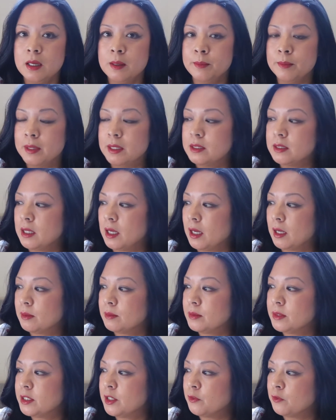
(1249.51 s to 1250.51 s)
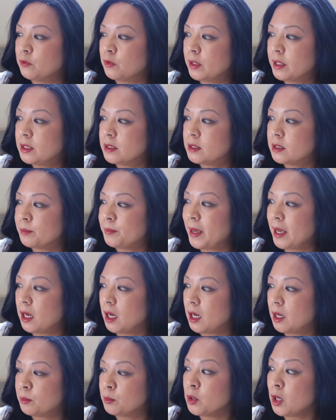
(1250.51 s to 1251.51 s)
but different
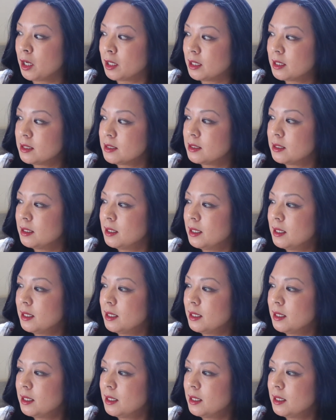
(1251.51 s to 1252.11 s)
product.